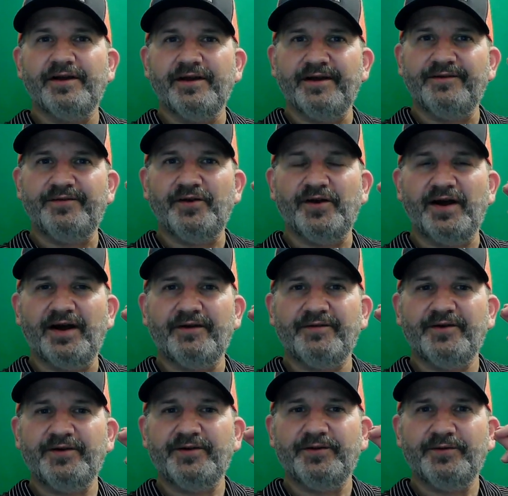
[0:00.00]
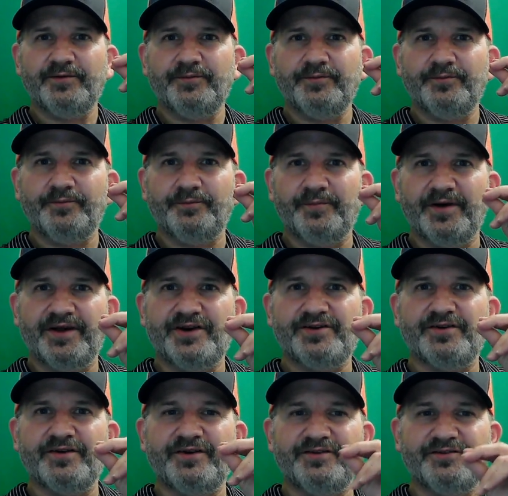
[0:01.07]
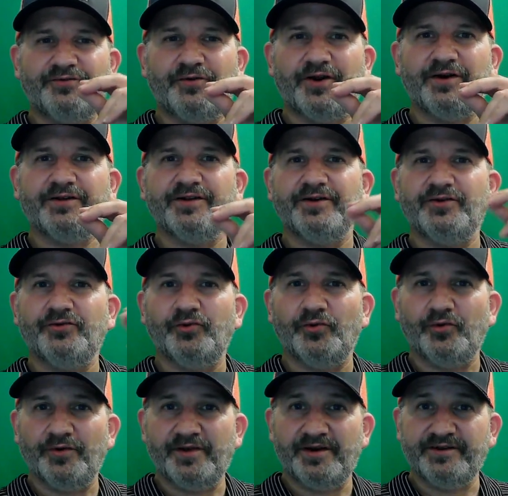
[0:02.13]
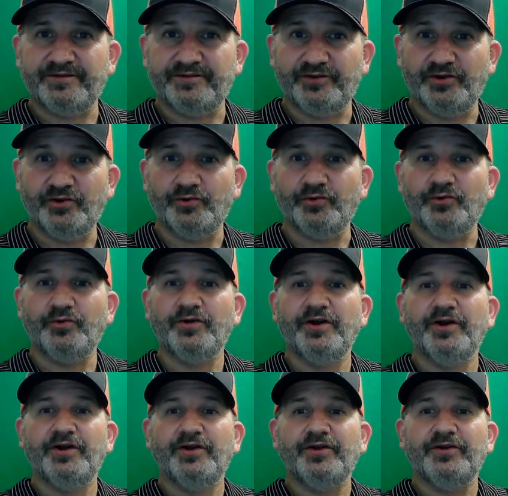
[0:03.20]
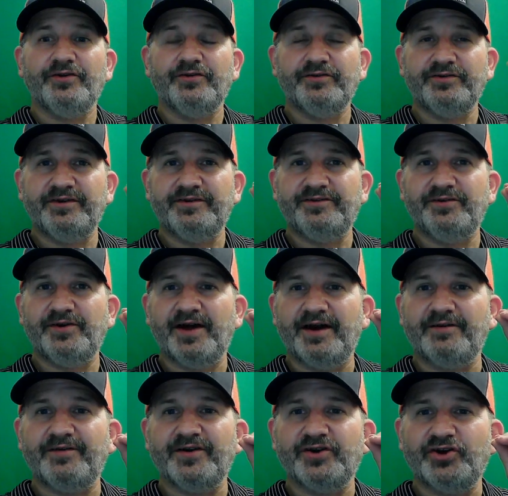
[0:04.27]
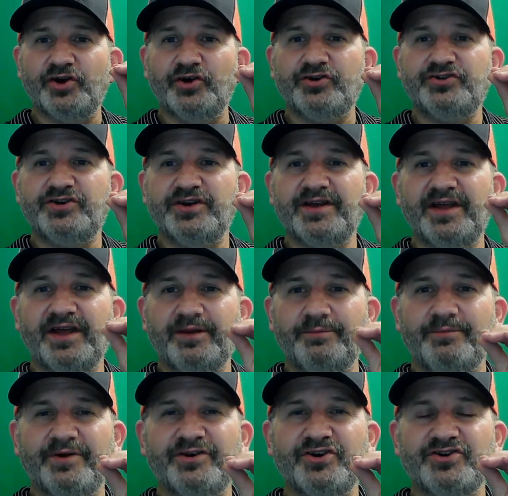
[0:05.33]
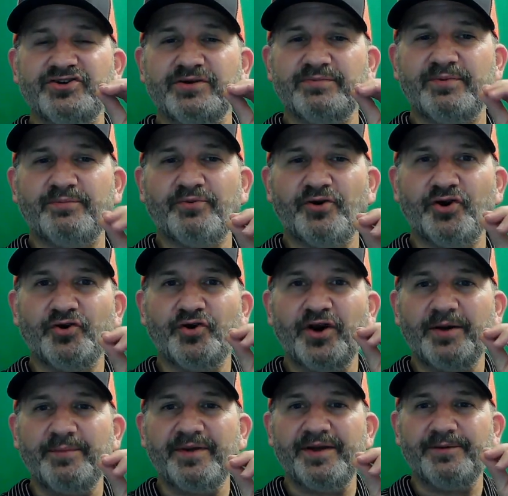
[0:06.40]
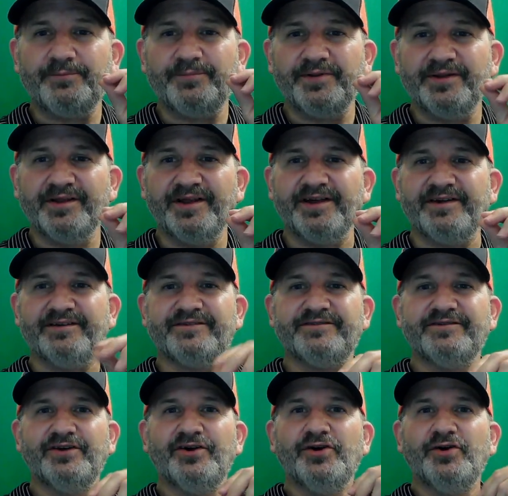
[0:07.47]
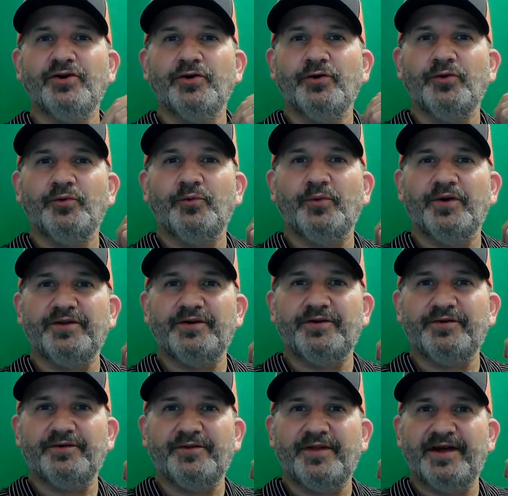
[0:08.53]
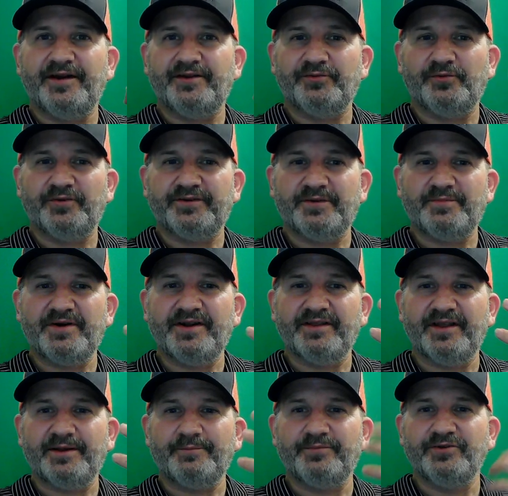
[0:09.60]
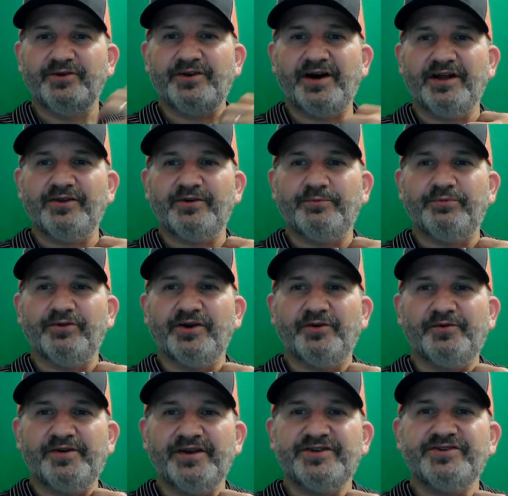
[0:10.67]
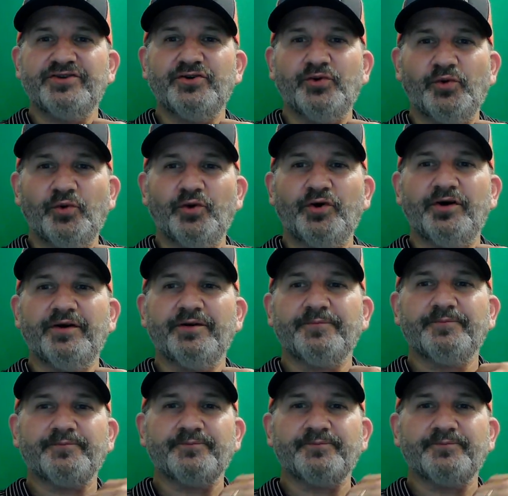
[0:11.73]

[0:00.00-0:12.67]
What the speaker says: If you have a manager that is struggling or that is new, you need to have a coaching and mentorship program in place, whether that is with somebody like blue collar employee retention or